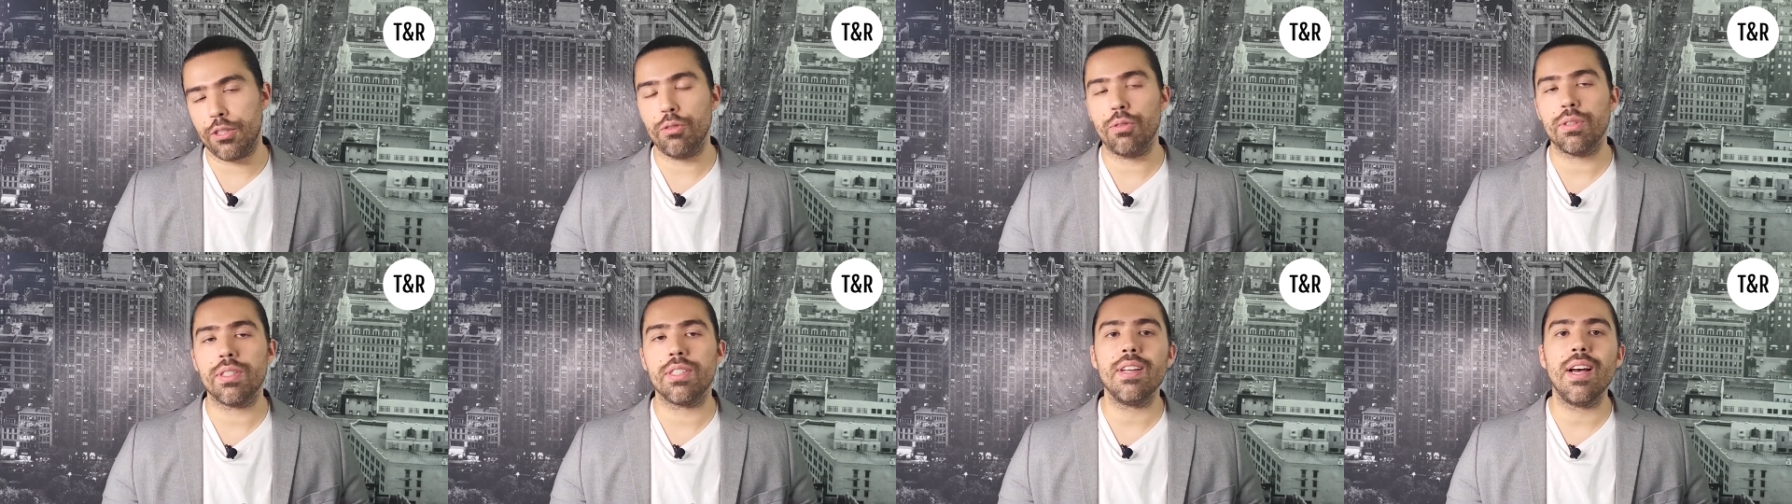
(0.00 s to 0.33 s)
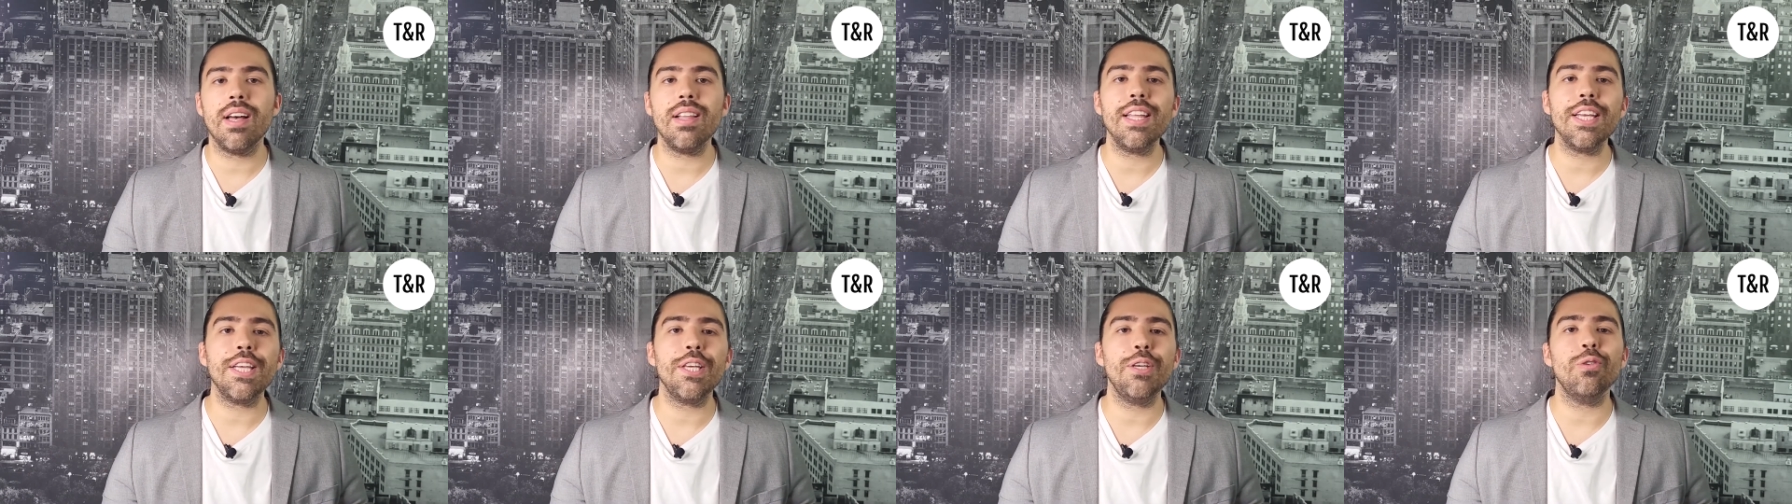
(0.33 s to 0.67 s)
So it's
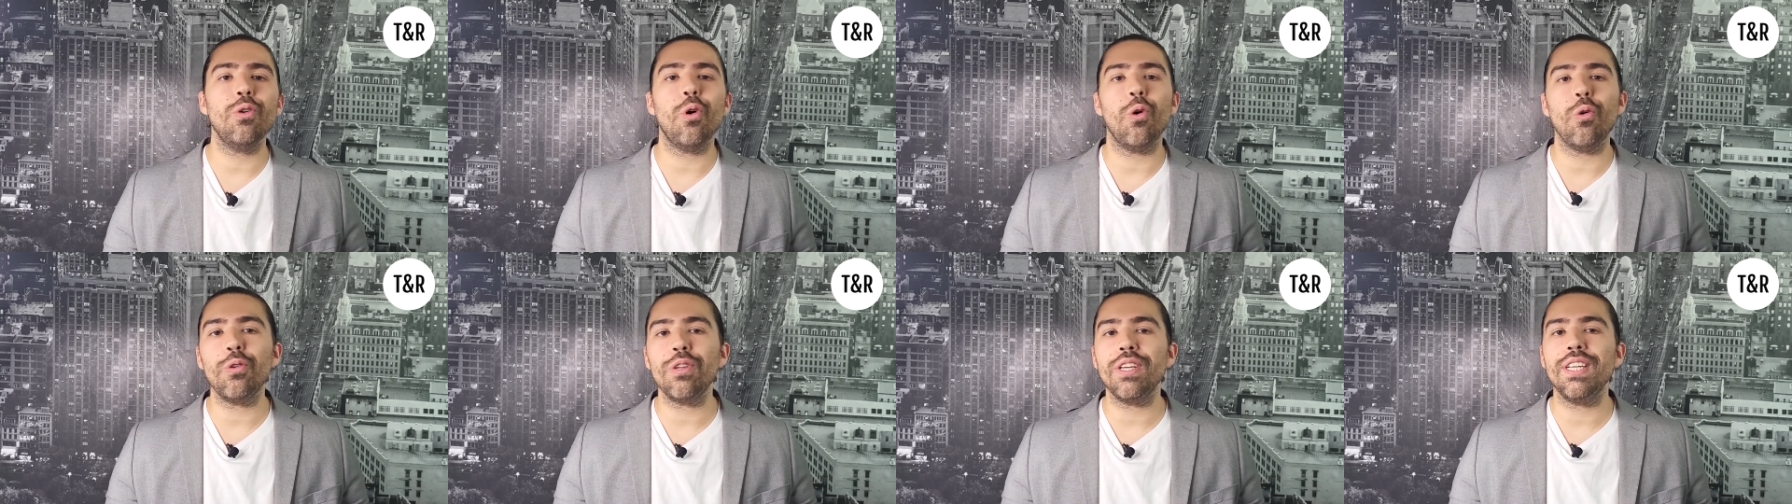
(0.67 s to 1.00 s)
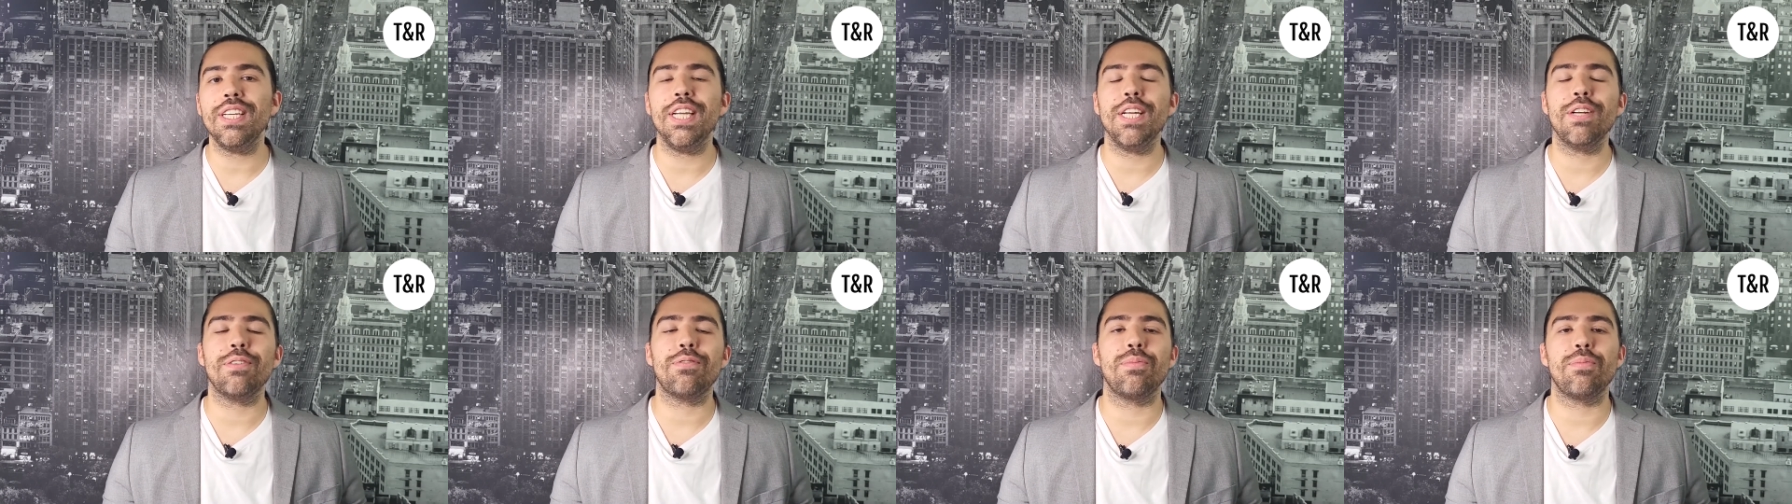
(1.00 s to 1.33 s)
not like you only
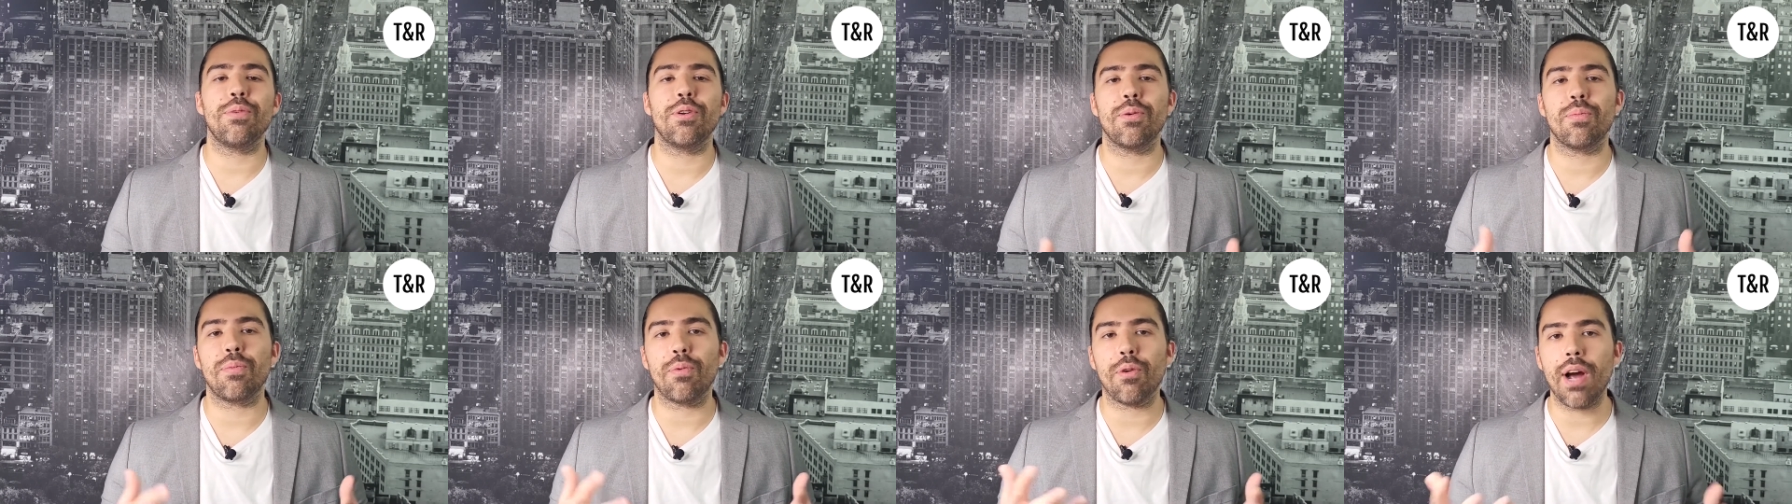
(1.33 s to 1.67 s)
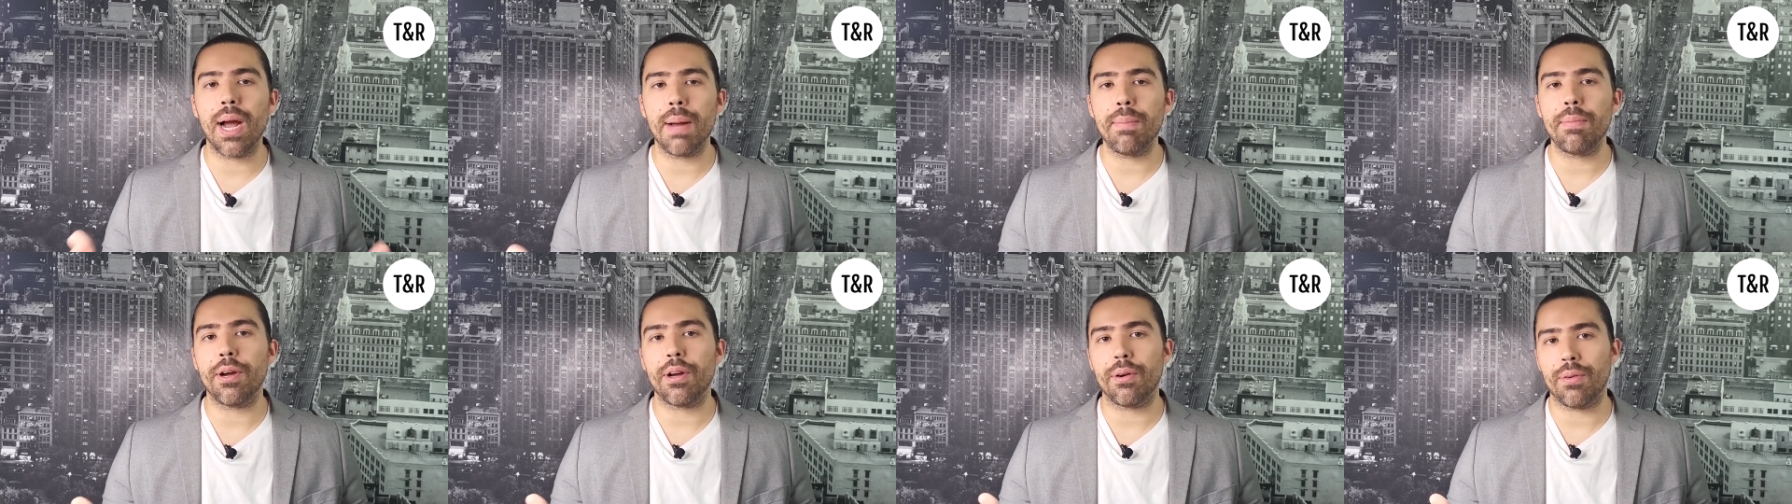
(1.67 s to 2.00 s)
need it from your
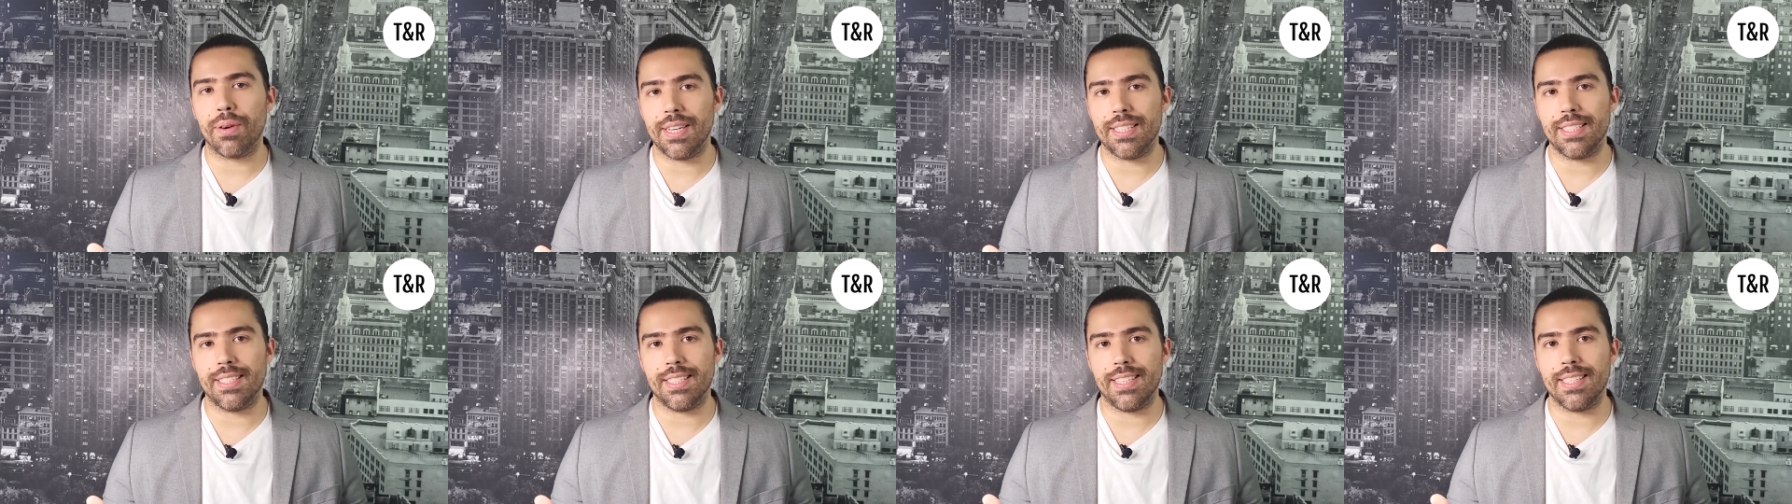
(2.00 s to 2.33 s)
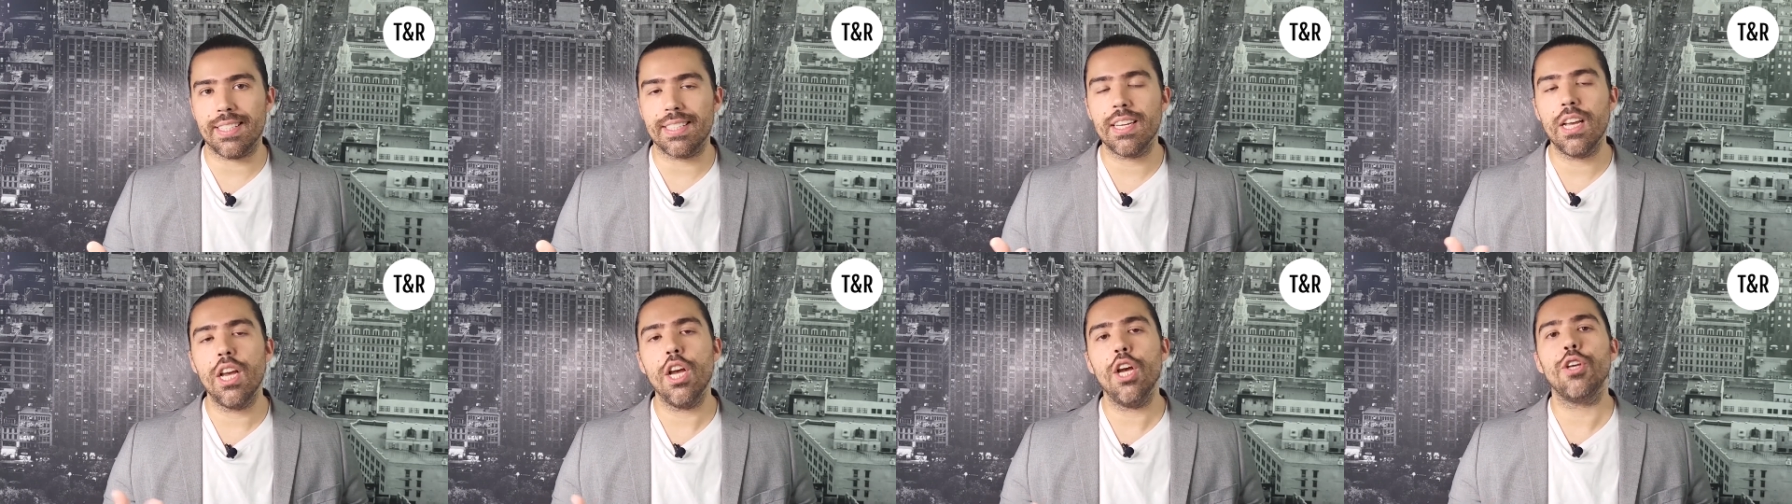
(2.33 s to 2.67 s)
primary
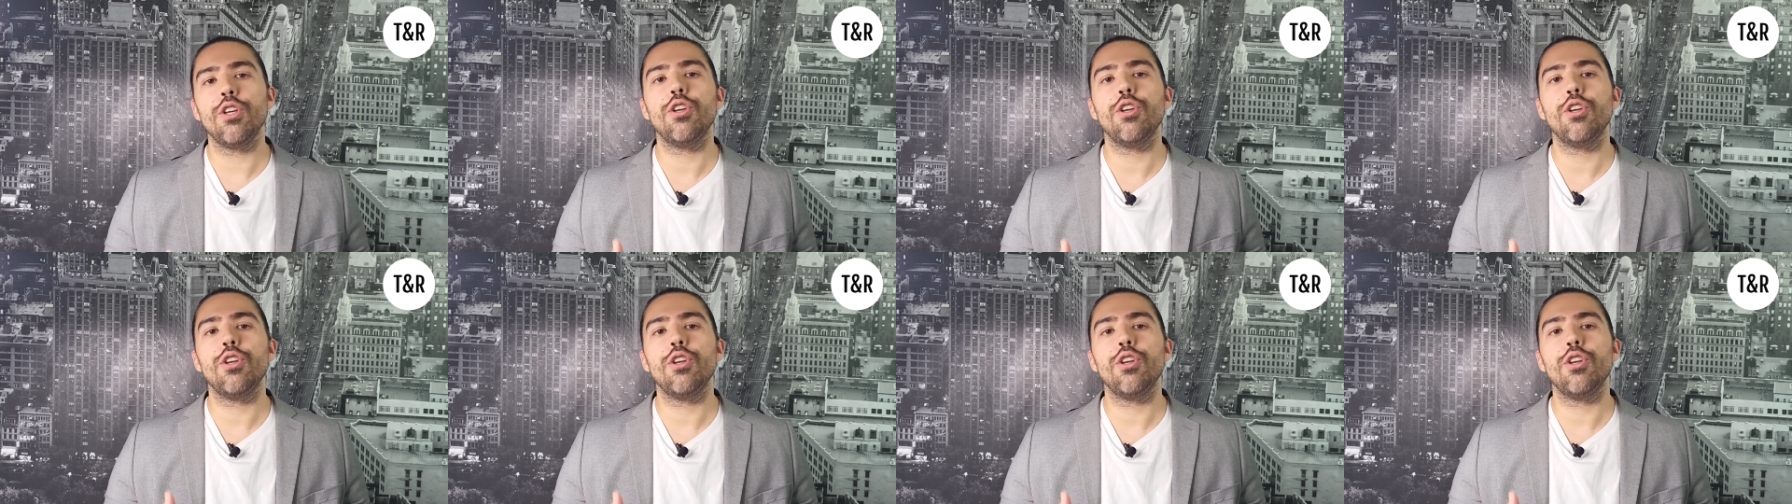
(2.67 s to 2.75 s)
residence.